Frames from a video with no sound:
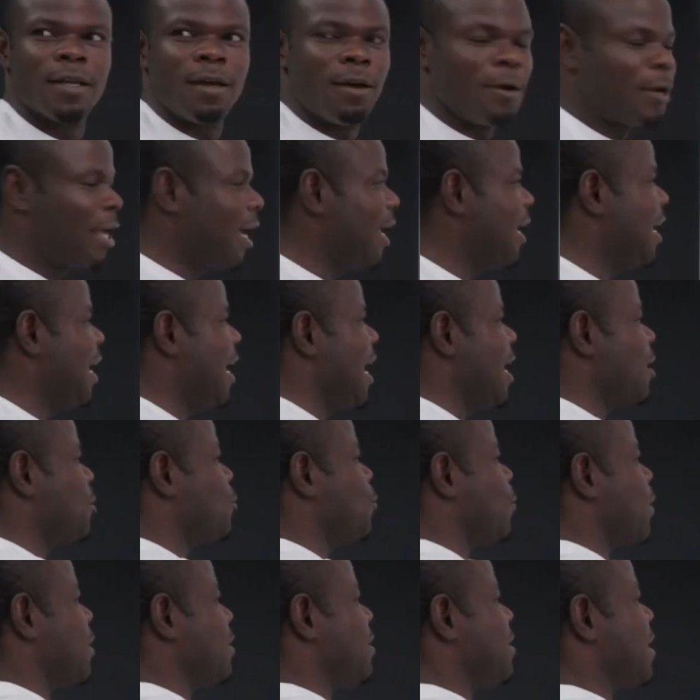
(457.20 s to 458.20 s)
Okay, the
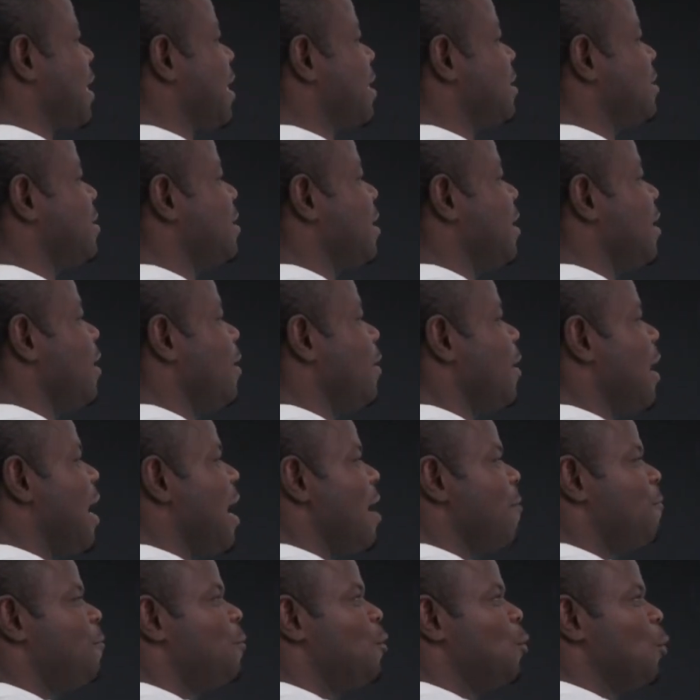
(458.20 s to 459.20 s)
next one says
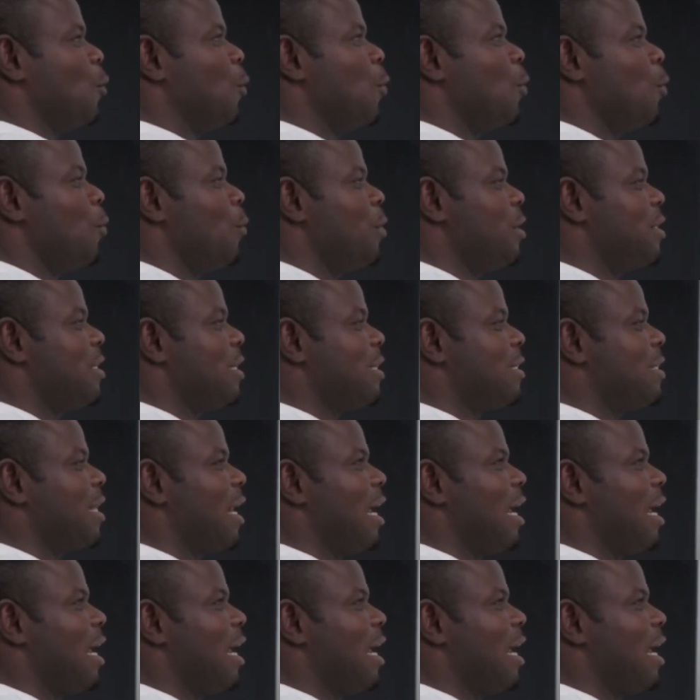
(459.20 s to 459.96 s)
F2, which is